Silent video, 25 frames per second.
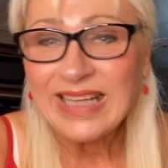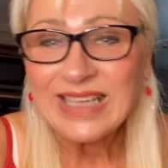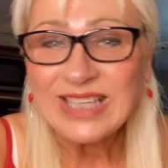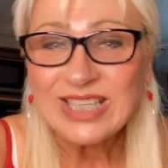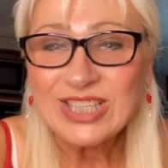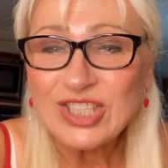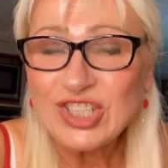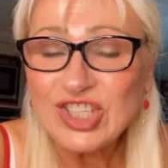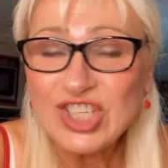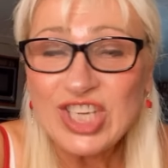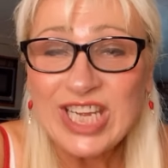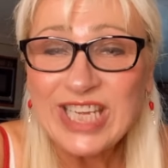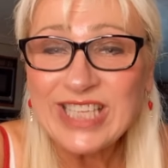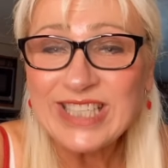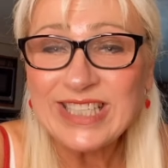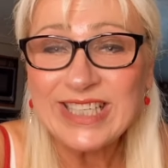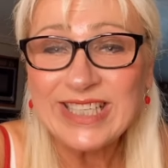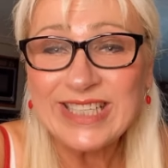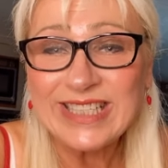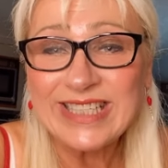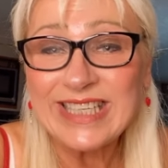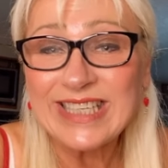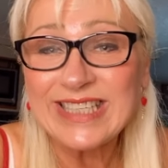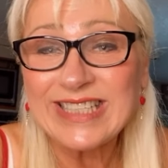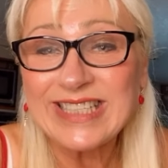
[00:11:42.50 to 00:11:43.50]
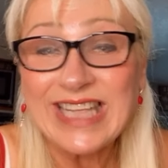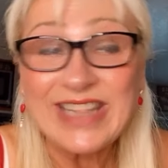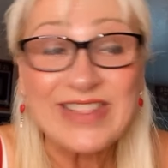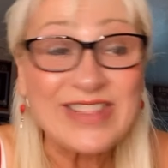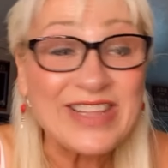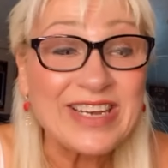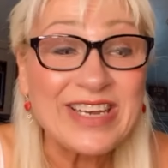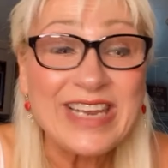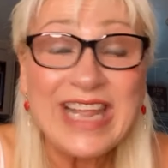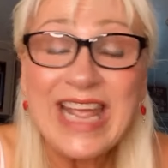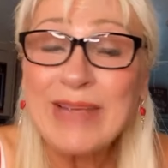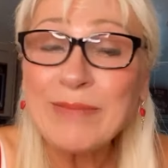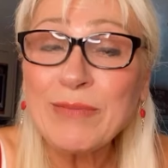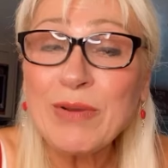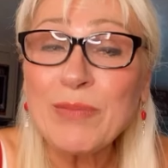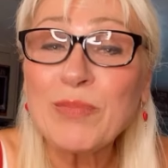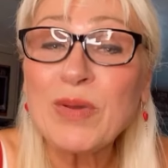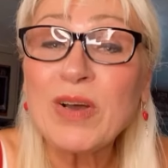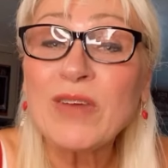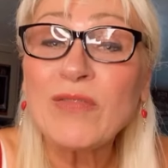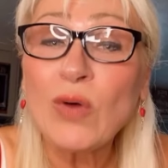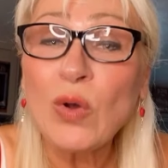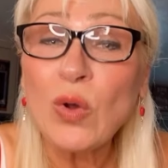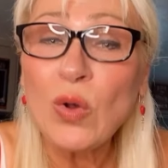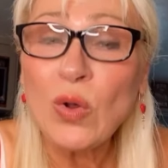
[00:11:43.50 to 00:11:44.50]
Jesus is the name
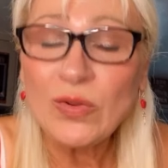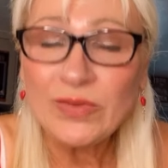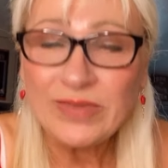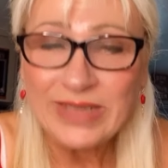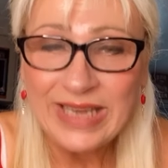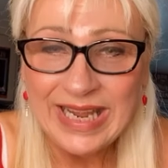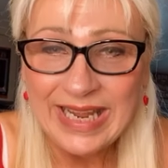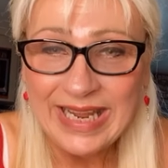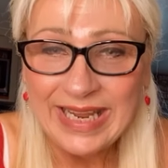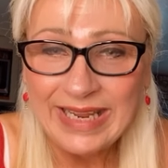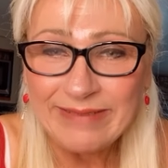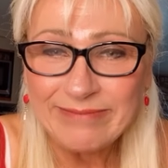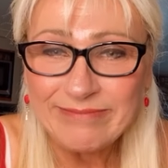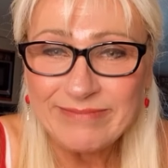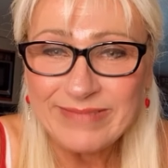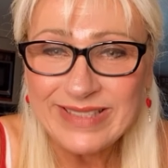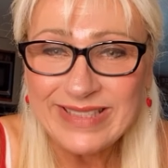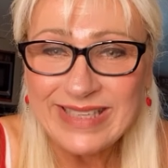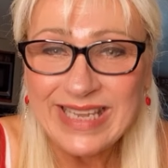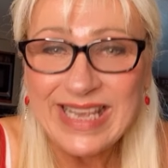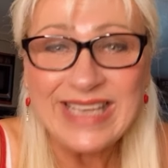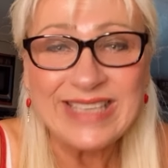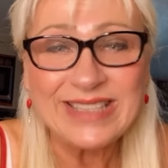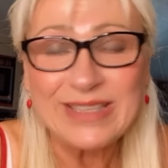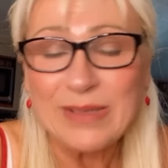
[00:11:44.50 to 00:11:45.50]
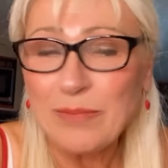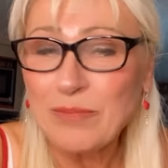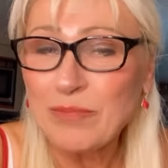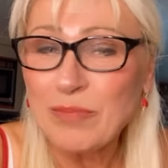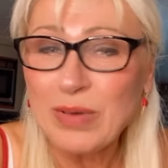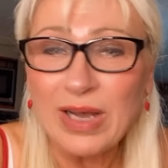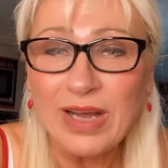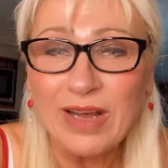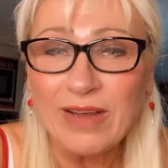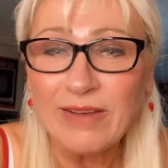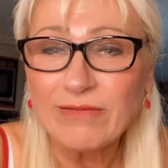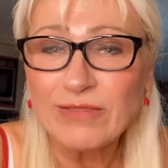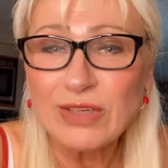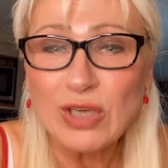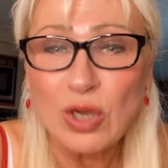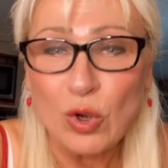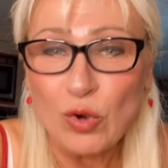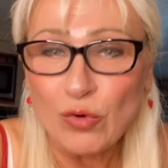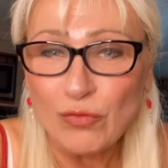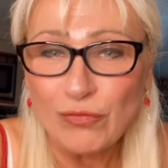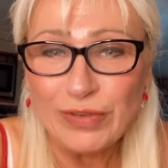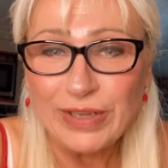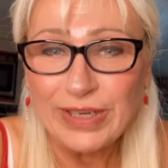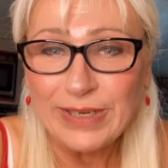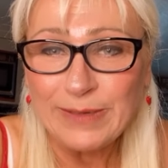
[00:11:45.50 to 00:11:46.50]
above all names. He's above
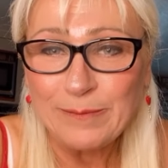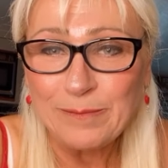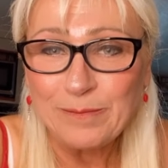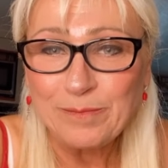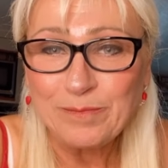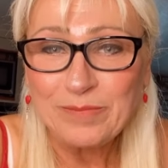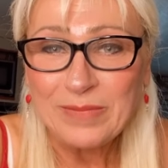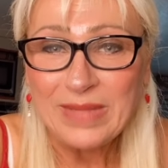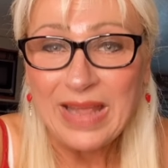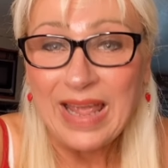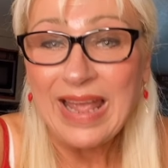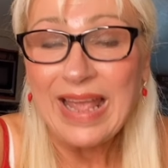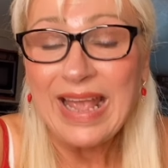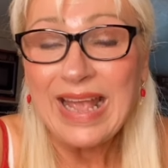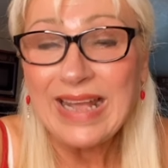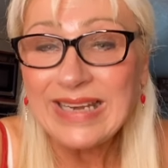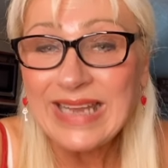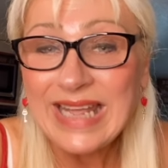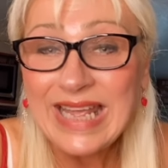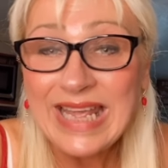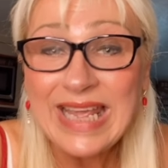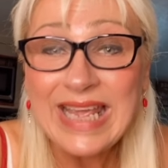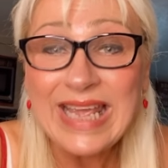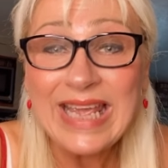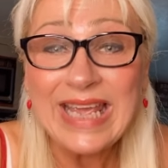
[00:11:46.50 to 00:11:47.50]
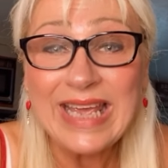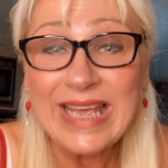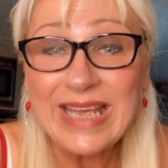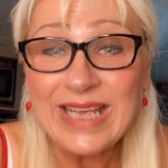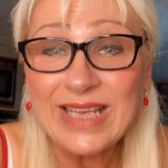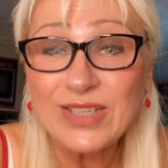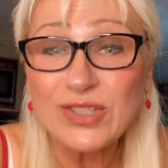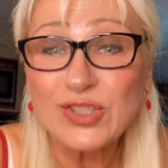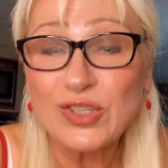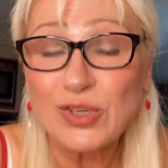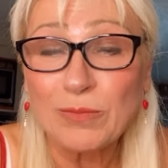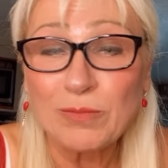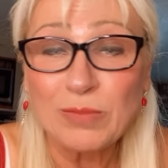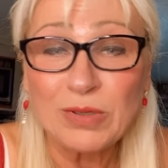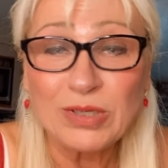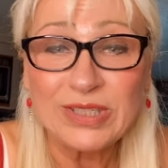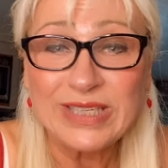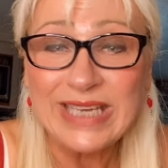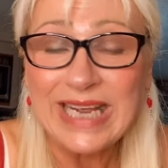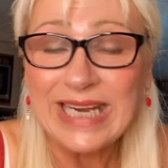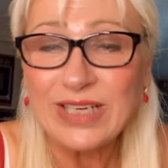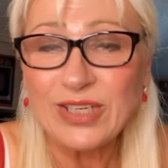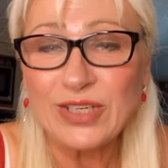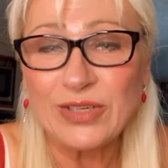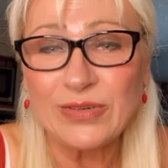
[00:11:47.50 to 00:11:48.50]
COVID and he is your
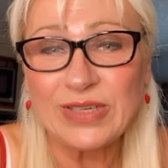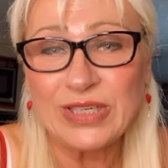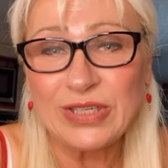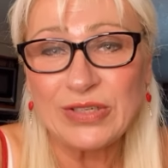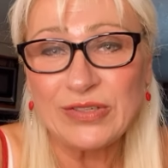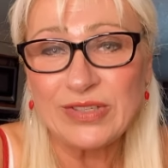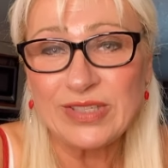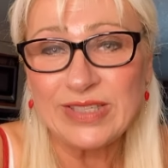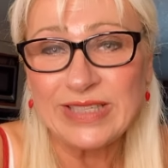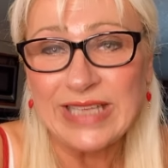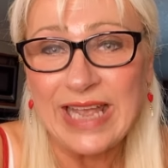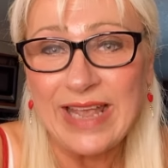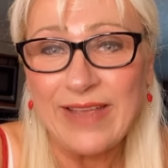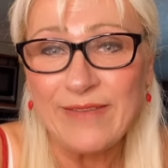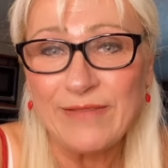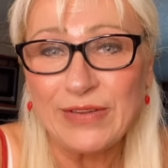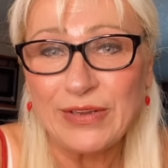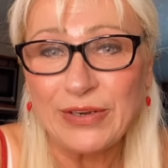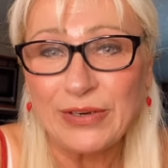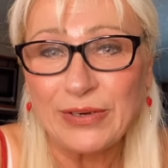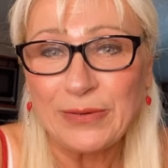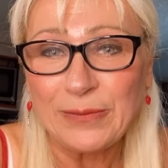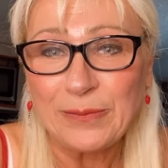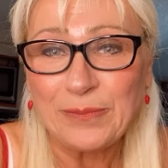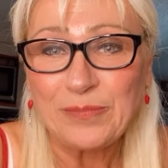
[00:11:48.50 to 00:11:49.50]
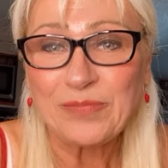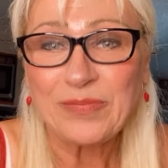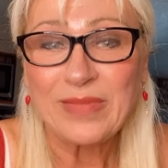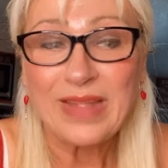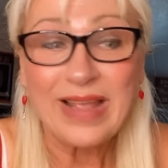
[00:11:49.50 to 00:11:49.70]
protector and your savior.